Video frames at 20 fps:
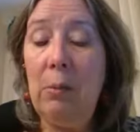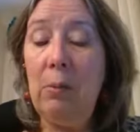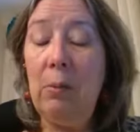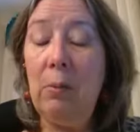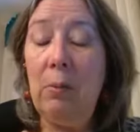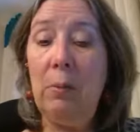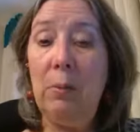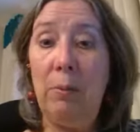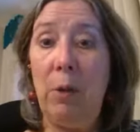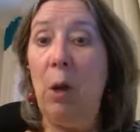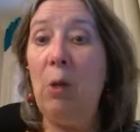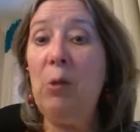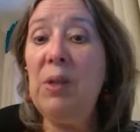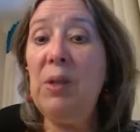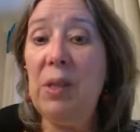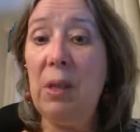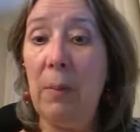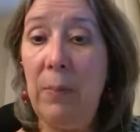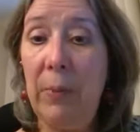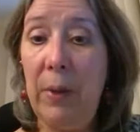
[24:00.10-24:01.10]
you know
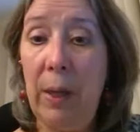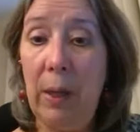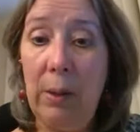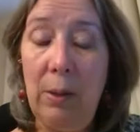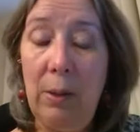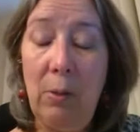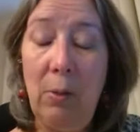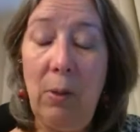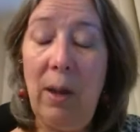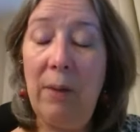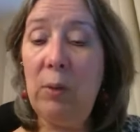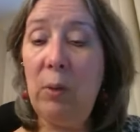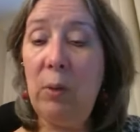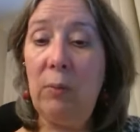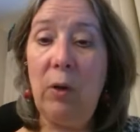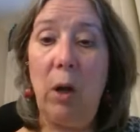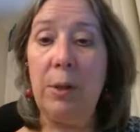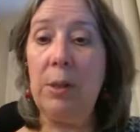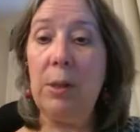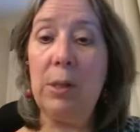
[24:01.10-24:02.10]
something. You have to have
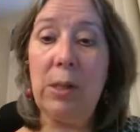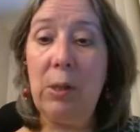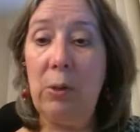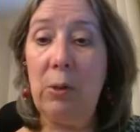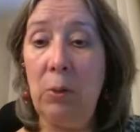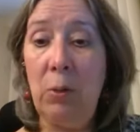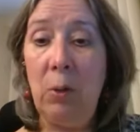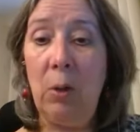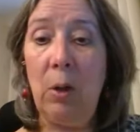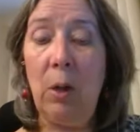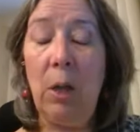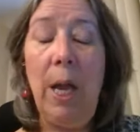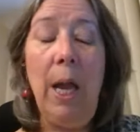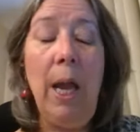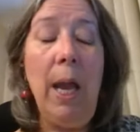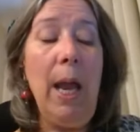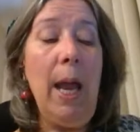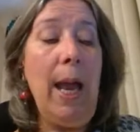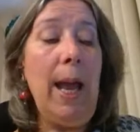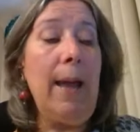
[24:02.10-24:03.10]
gone to school.
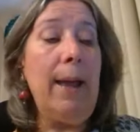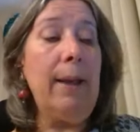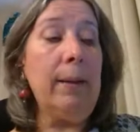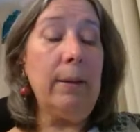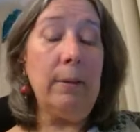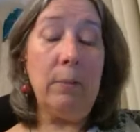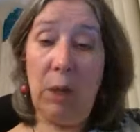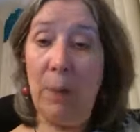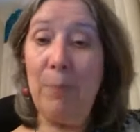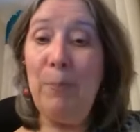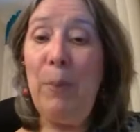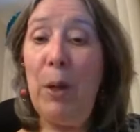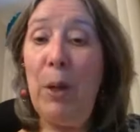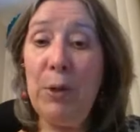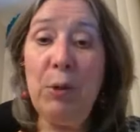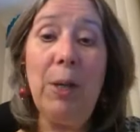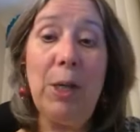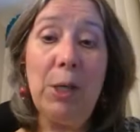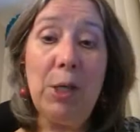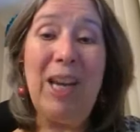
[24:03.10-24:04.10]
And
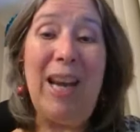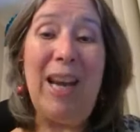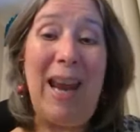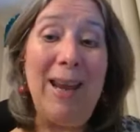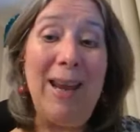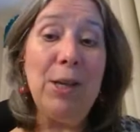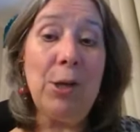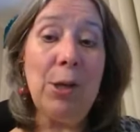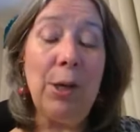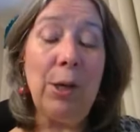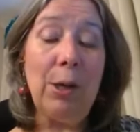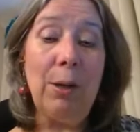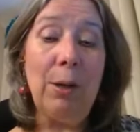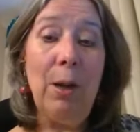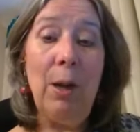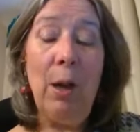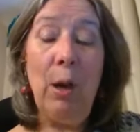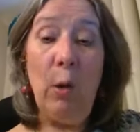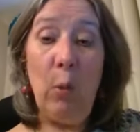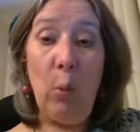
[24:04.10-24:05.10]
compulsory education
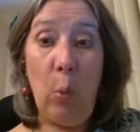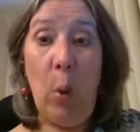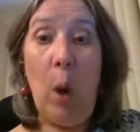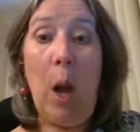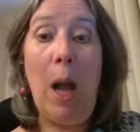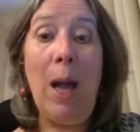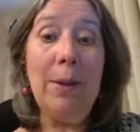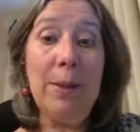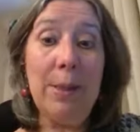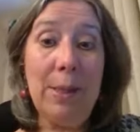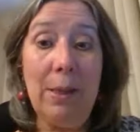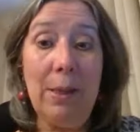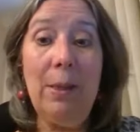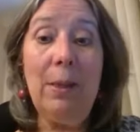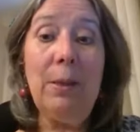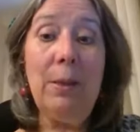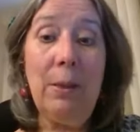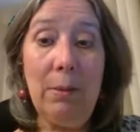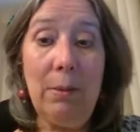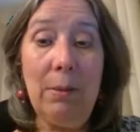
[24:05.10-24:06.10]
was
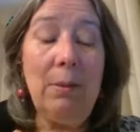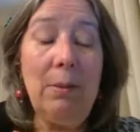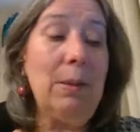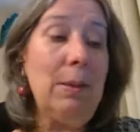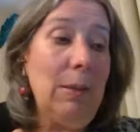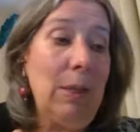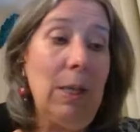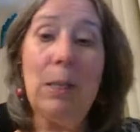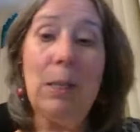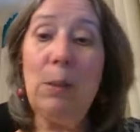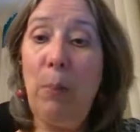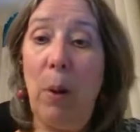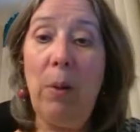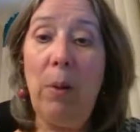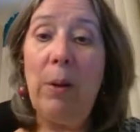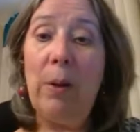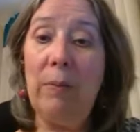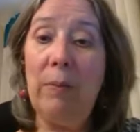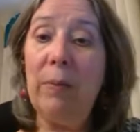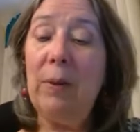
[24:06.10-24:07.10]
in this
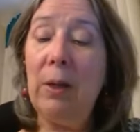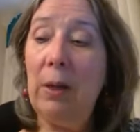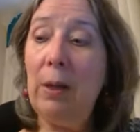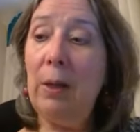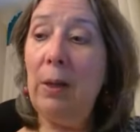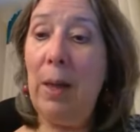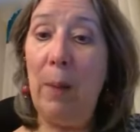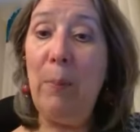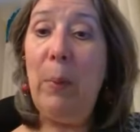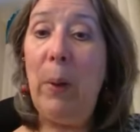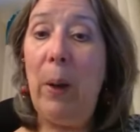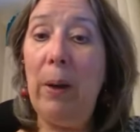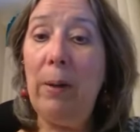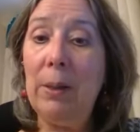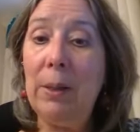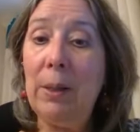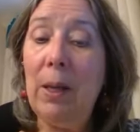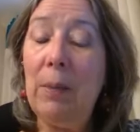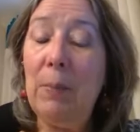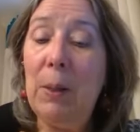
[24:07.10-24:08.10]
part of the empire
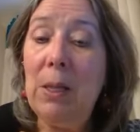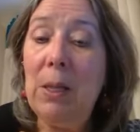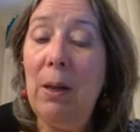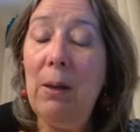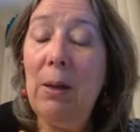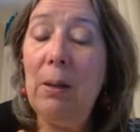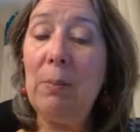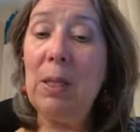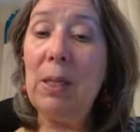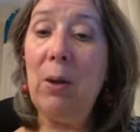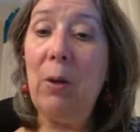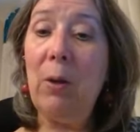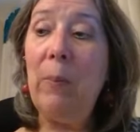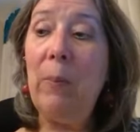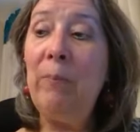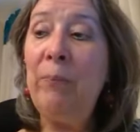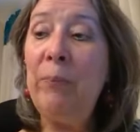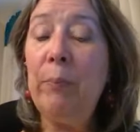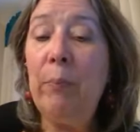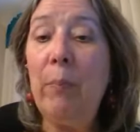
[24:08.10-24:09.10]
at that time. So
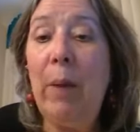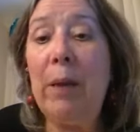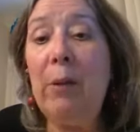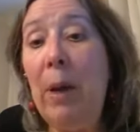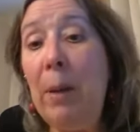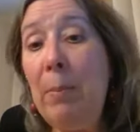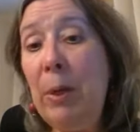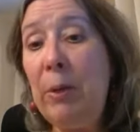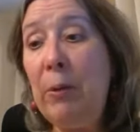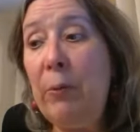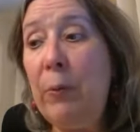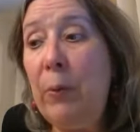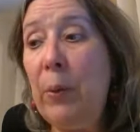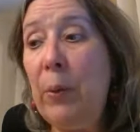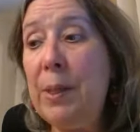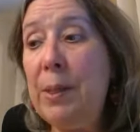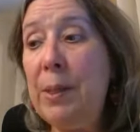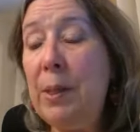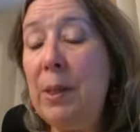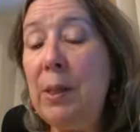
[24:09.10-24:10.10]
my grandmother, for
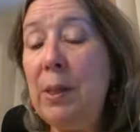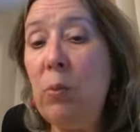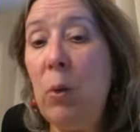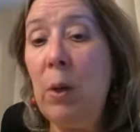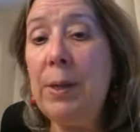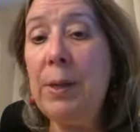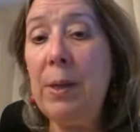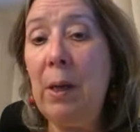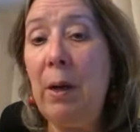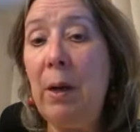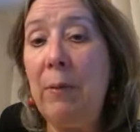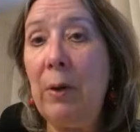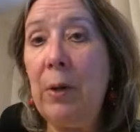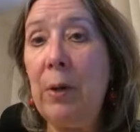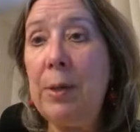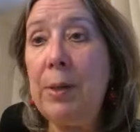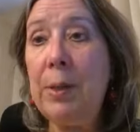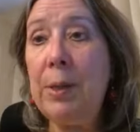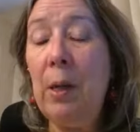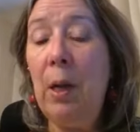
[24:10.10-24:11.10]
instance, was a
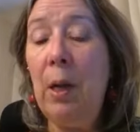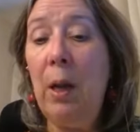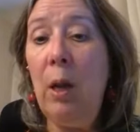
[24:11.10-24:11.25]
governess